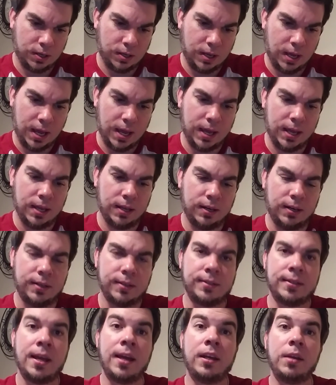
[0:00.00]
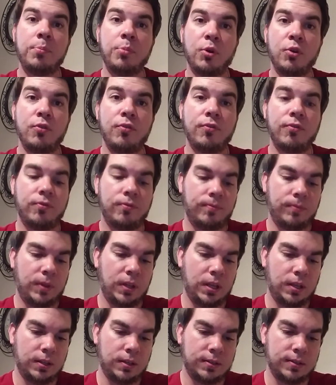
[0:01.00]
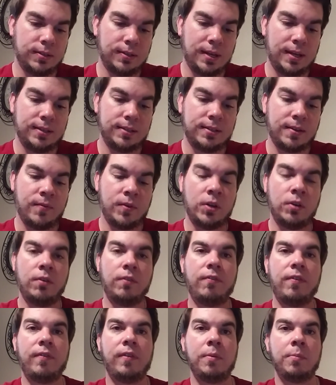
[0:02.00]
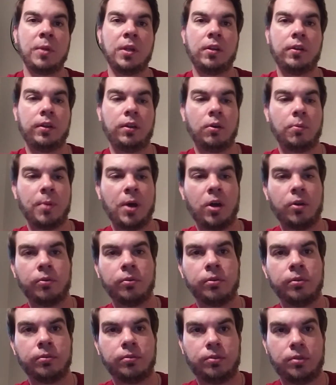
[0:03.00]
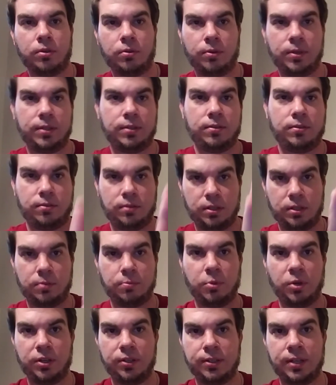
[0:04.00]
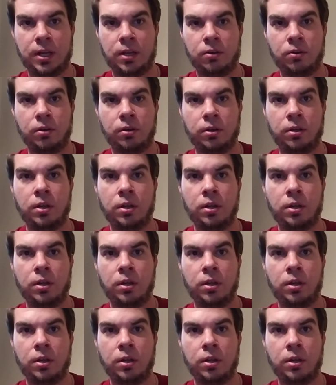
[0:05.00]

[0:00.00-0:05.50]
and it is 90 proof. And this is a 750 milliliter bottle, so it's pretty standard.